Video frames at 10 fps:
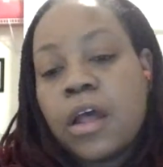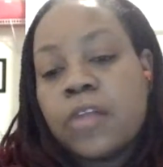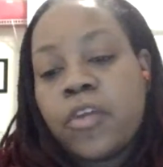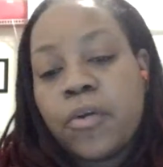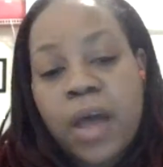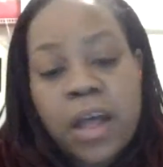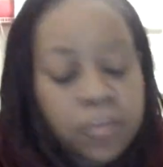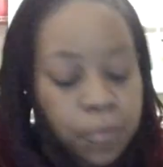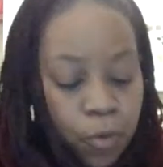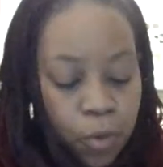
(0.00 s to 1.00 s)
General
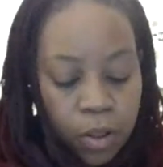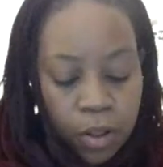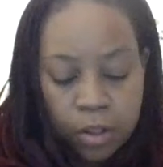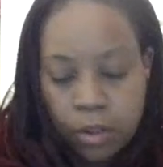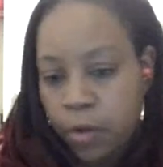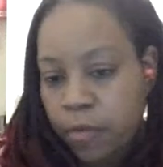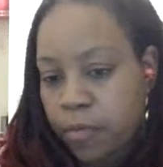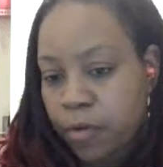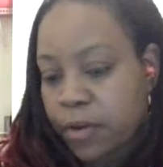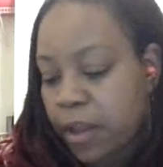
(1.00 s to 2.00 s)
Hospital,
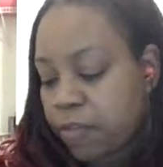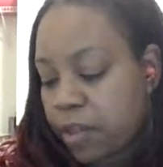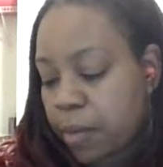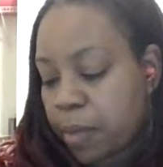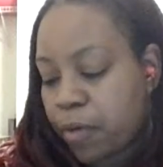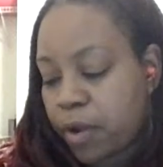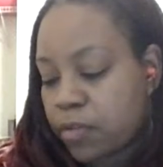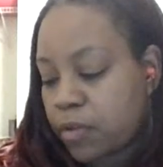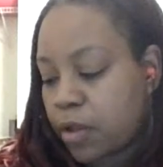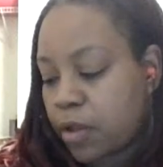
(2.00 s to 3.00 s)
you're definitely in my
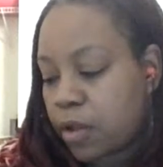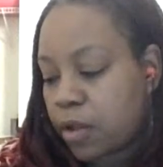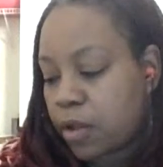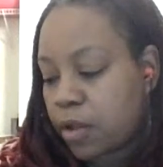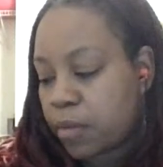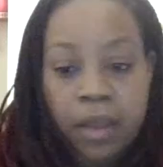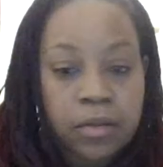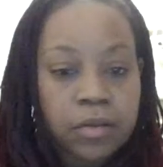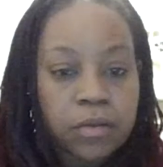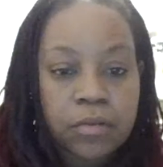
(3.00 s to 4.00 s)
prayers
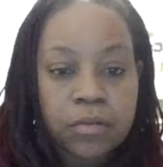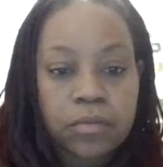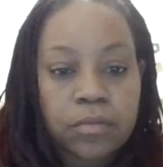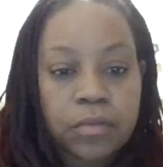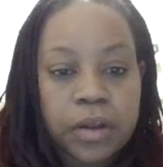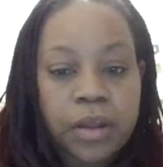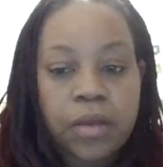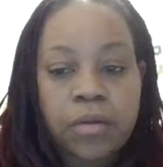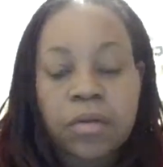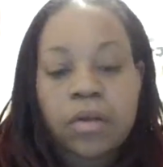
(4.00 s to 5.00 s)
back right
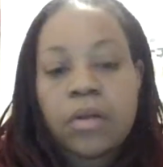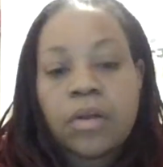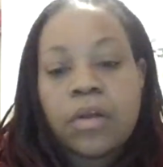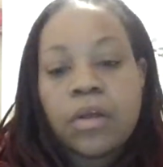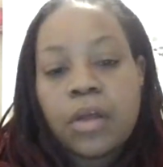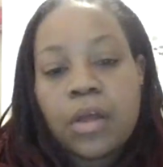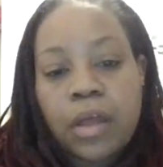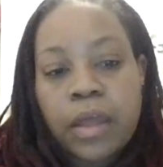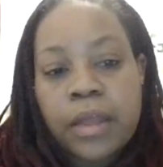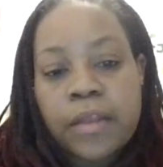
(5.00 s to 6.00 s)
now.
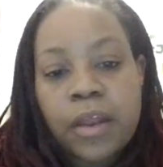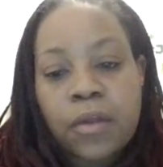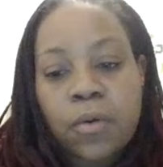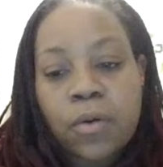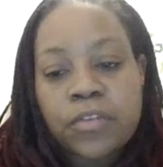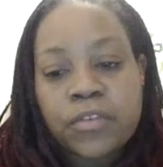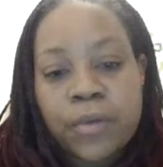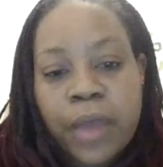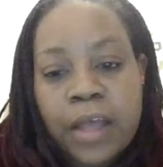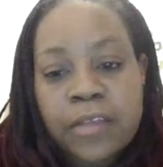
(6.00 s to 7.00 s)
And then of course
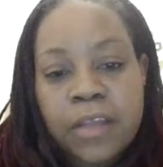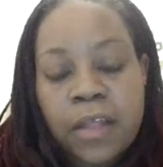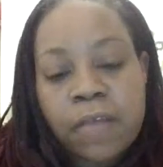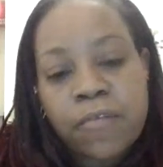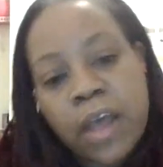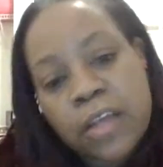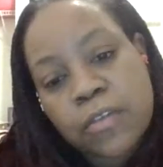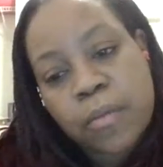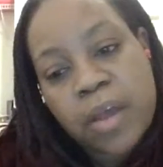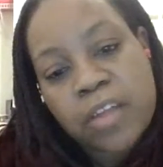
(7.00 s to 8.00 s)
you guys, I love you guys
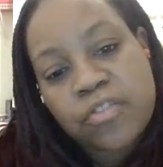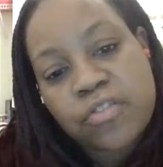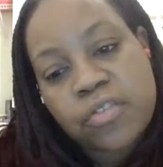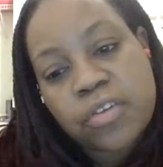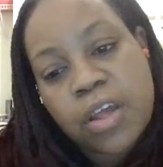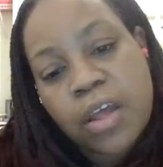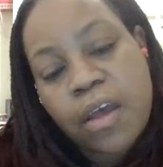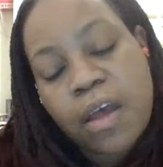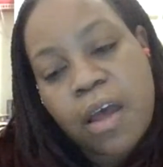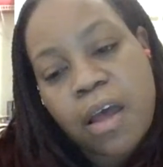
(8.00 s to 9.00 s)
so much.
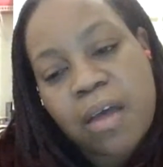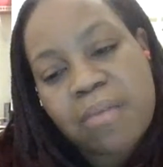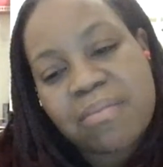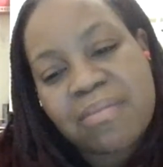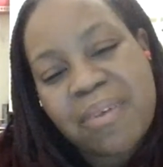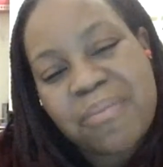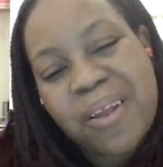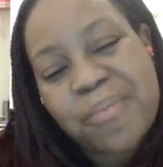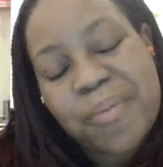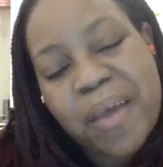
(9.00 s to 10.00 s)

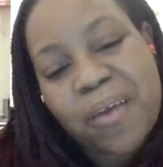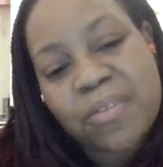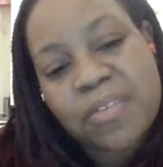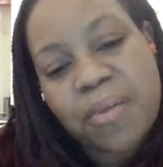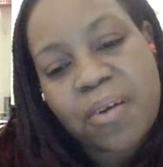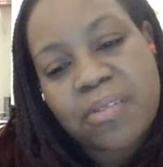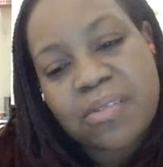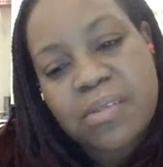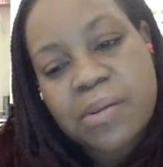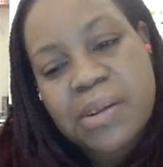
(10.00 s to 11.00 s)
Probably be back on tomorrow.
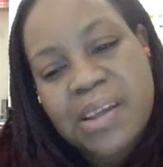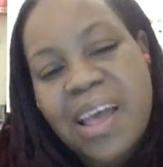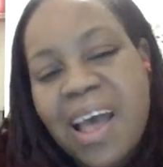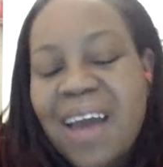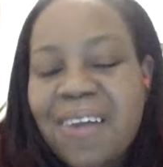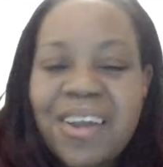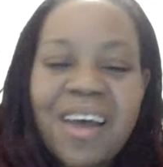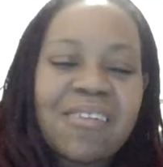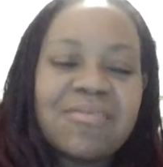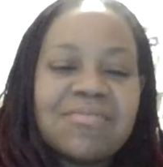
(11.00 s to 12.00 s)
I
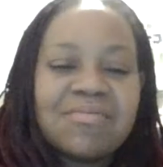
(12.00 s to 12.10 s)
don't know.